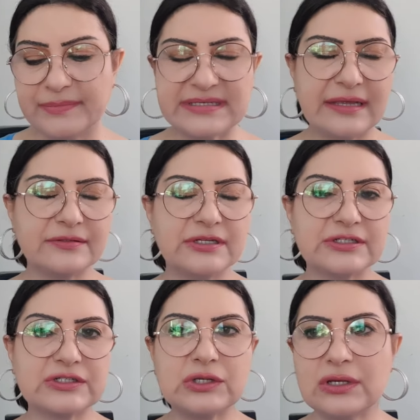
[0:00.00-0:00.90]

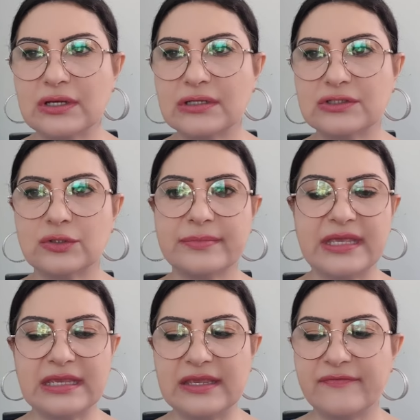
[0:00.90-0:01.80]
misunderstood. You
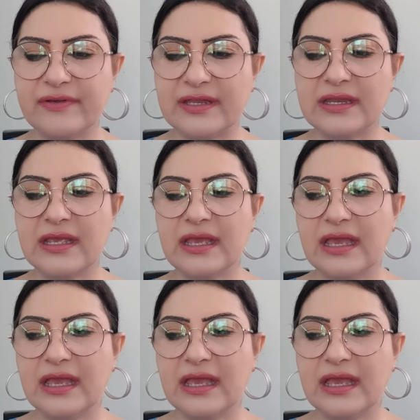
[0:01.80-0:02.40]
may even